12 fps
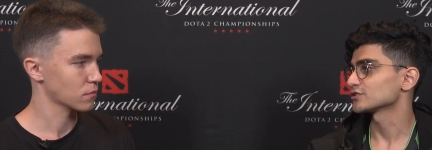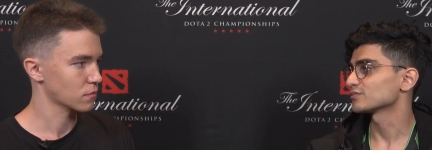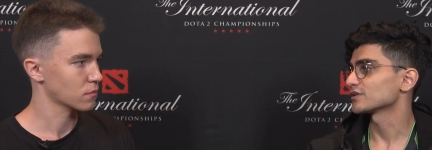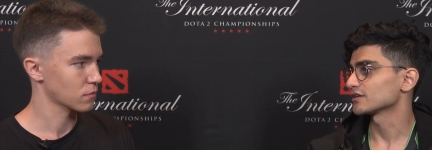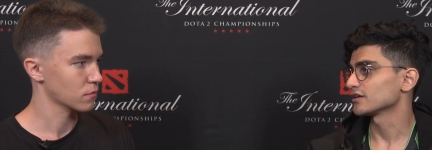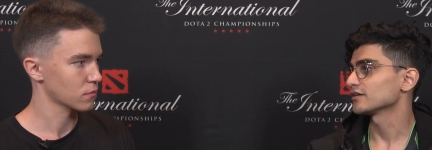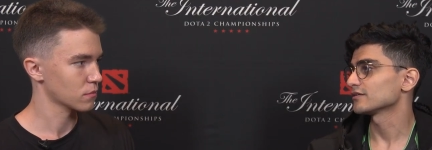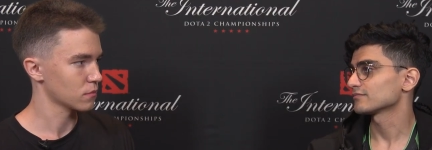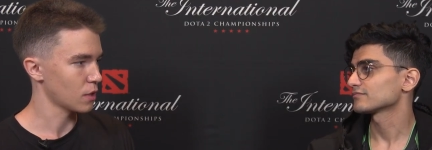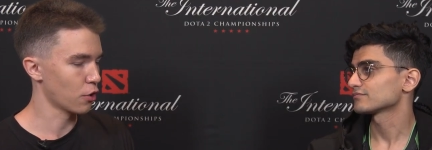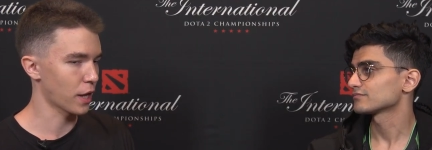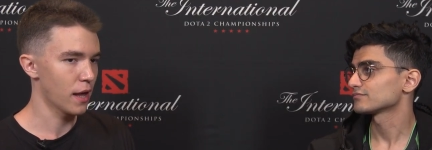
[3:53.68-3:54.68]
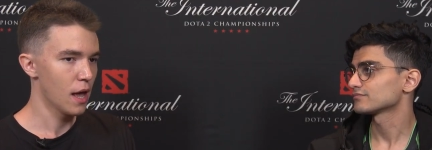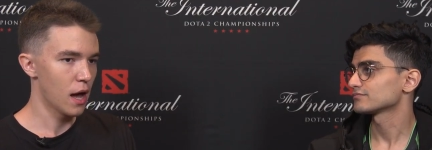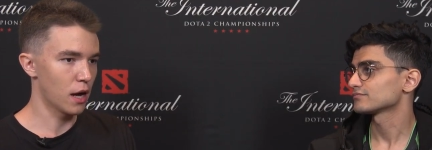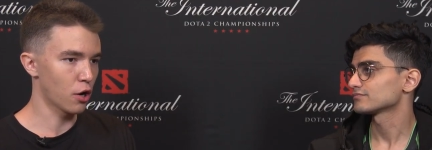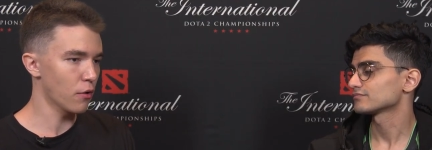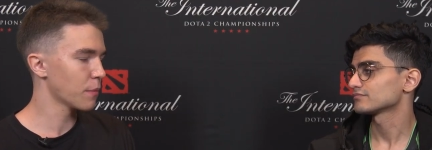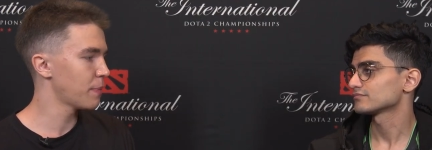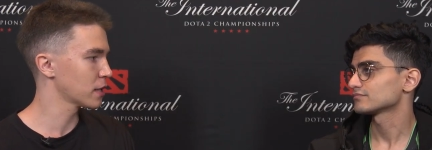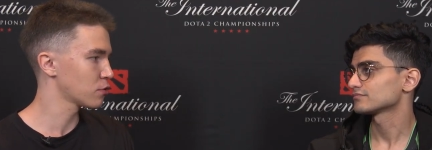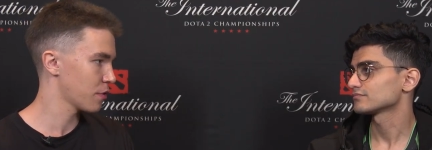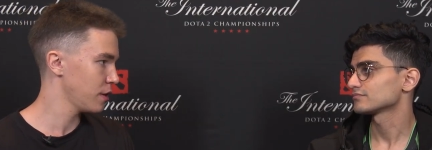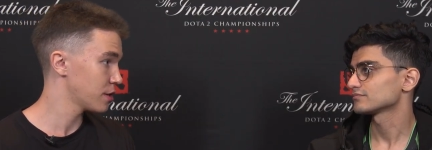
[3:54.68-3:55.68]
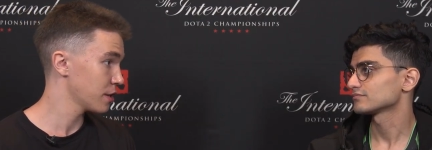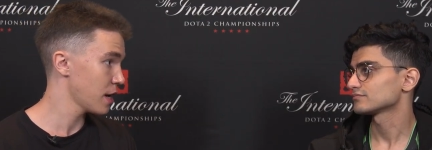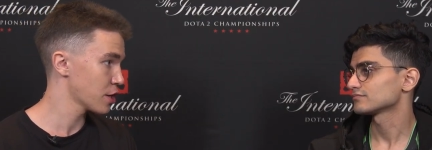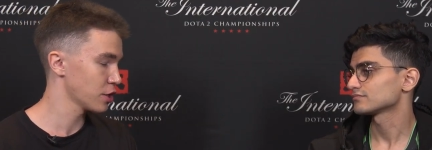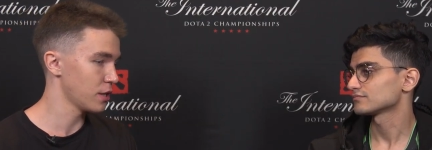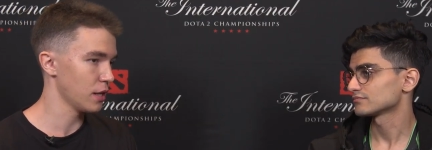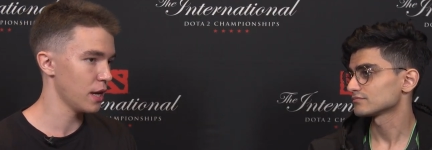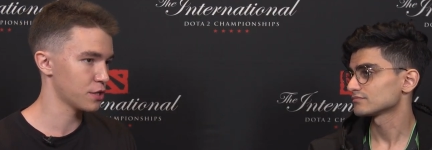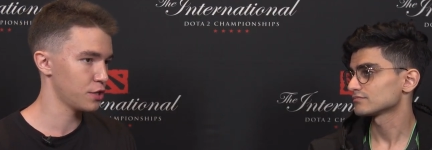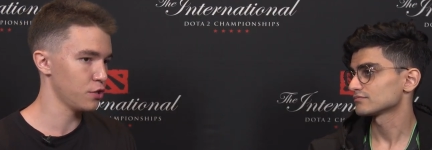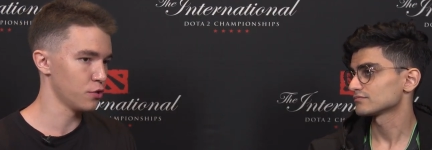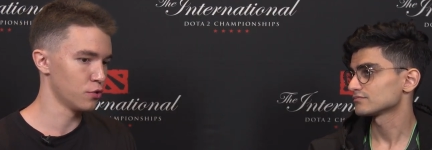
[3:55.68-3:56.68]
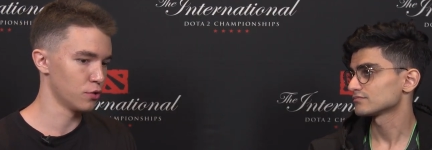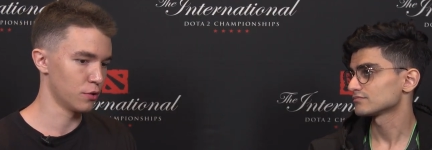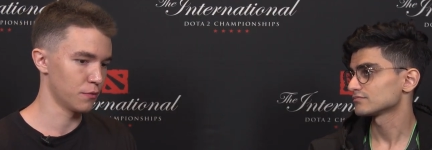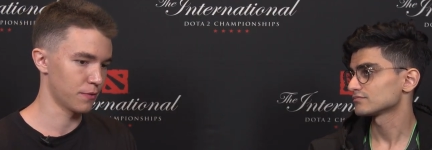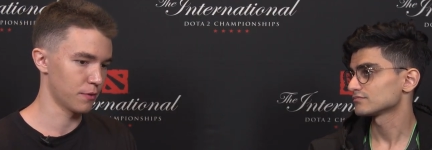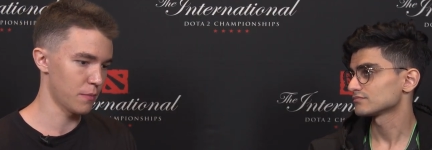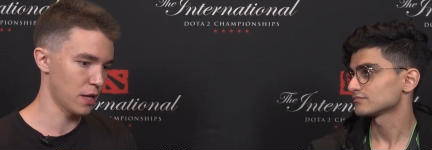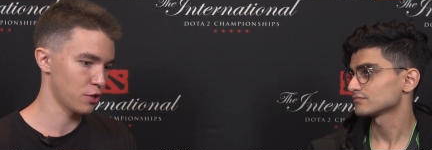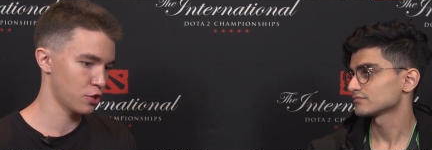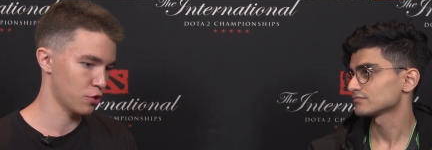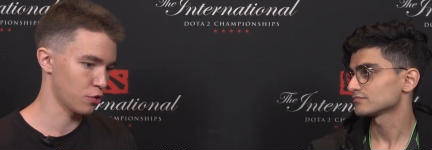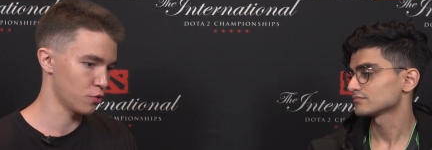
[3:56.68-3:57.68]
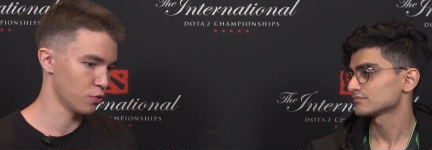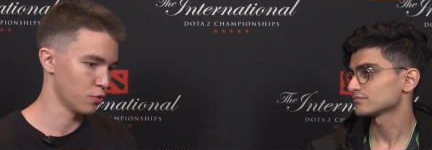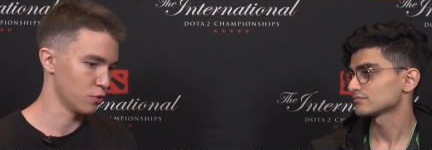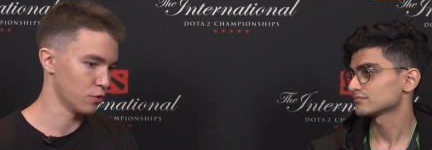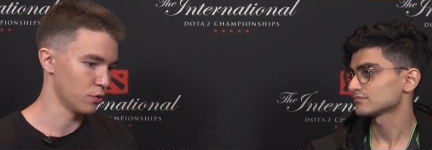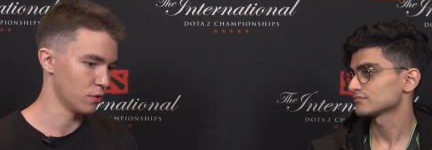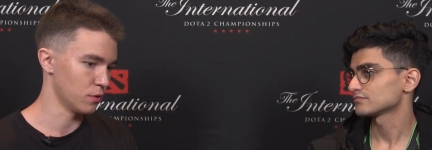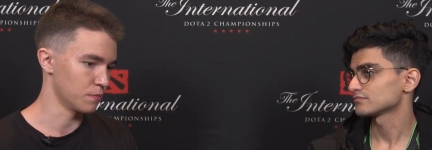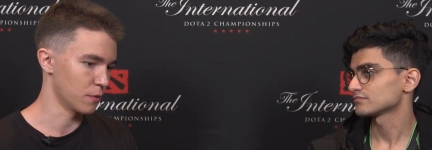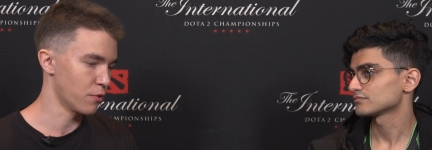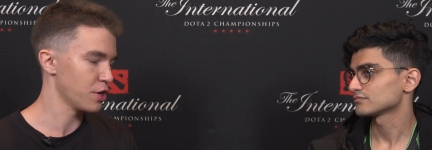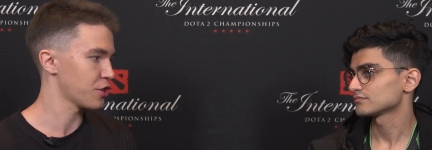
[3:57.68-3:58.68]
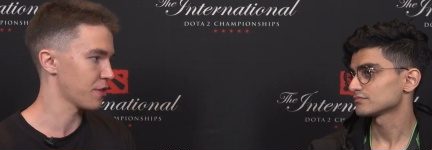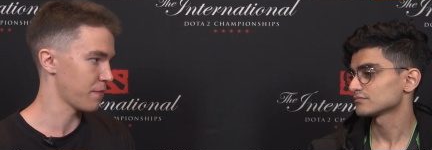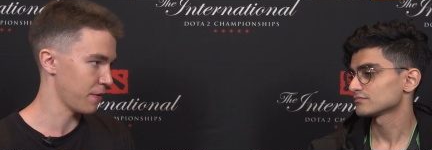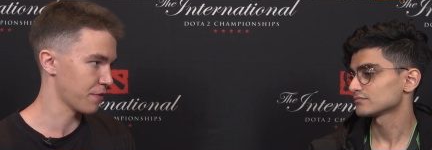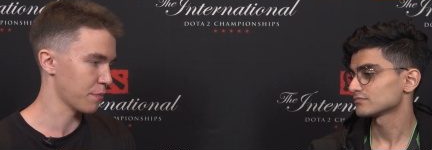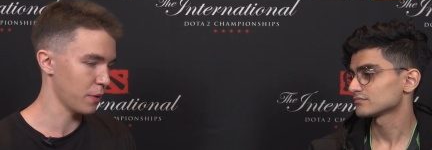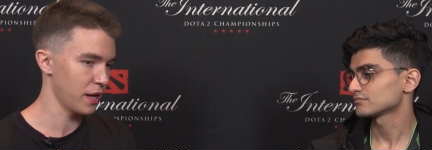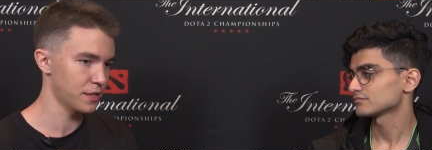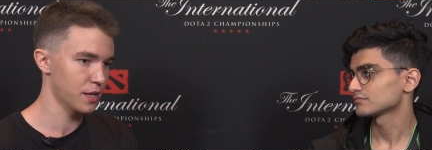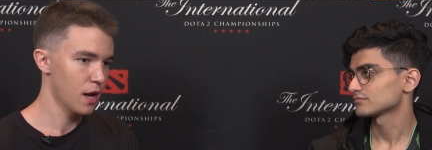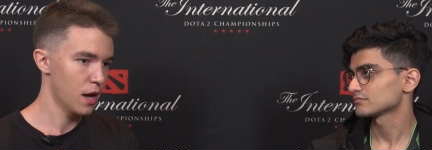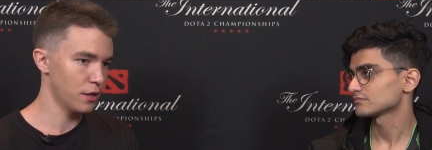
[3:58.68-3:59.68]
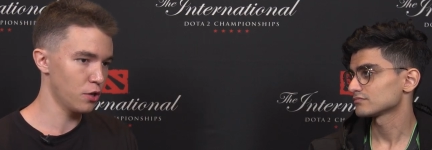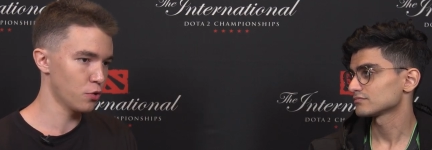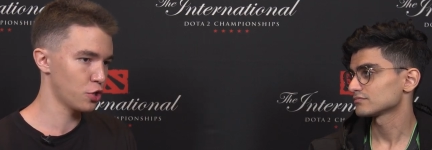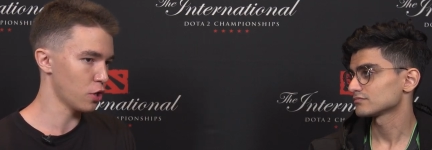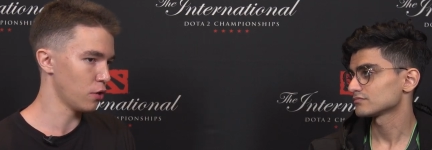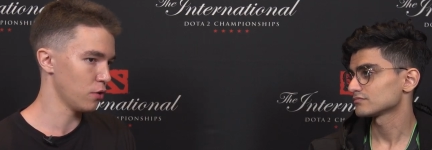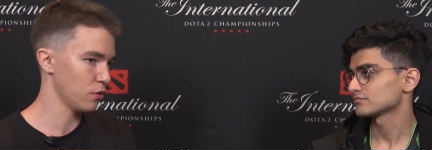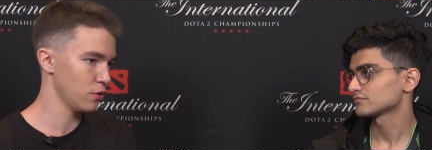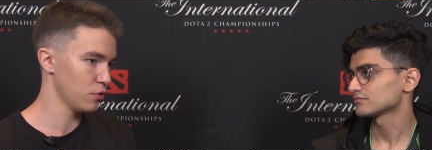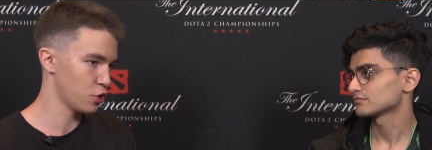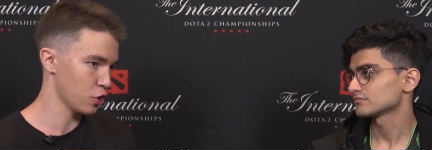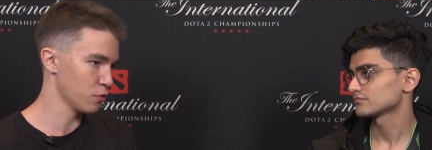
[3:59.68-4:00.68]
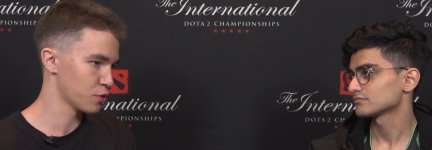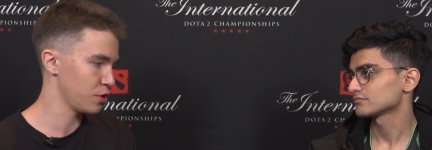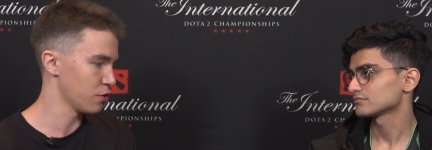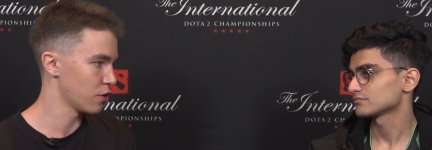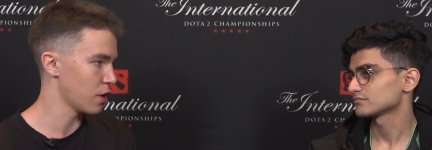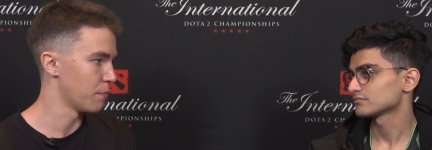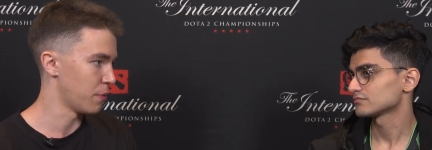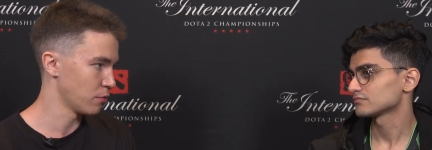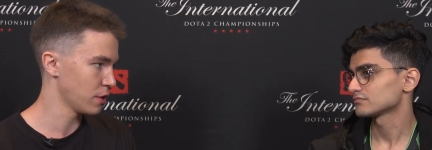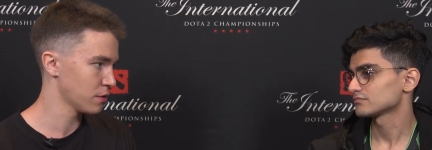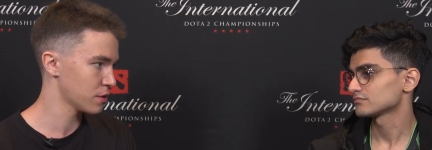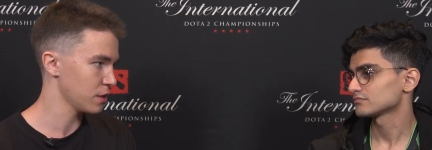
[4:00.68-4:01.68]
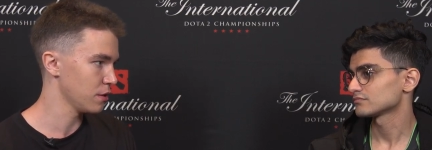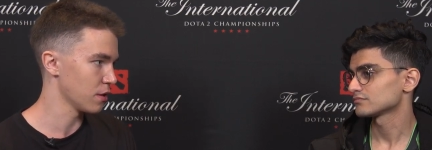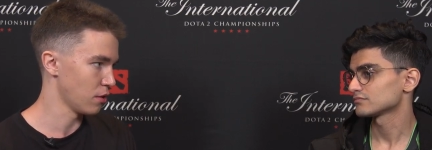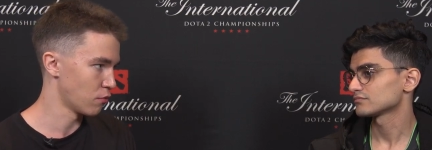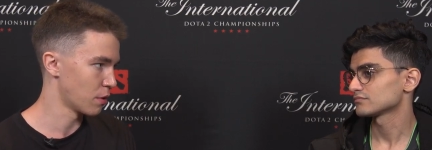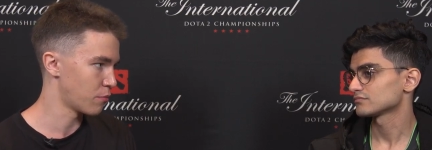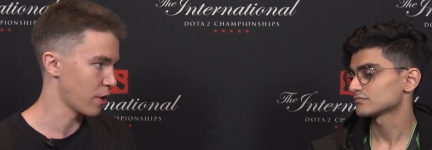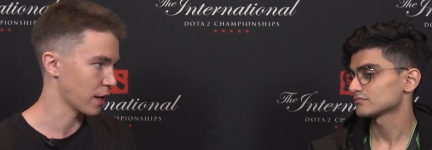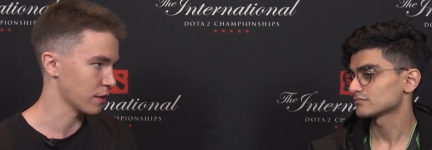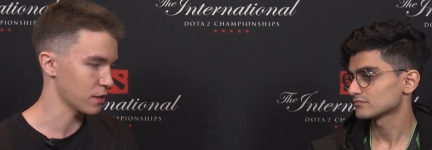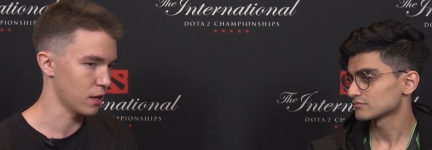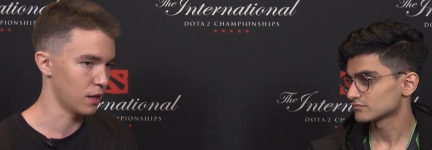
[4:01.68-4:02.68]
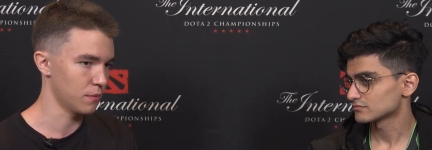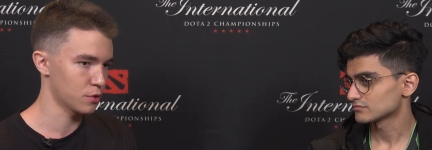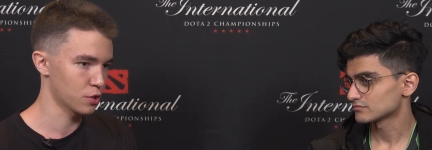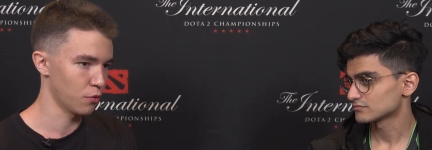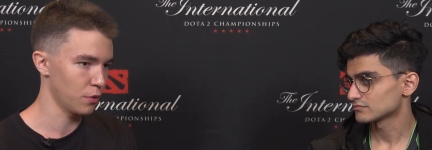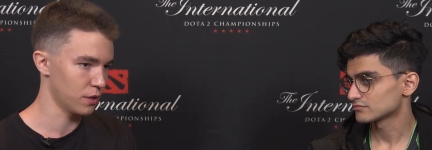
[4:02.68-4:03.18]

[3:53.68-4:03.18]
Speaker 1: to play a lot.
Speaker 2: Okay, going back to the International, as you've managed to reach the 5th place, you chose your opponent in the lower bracket. So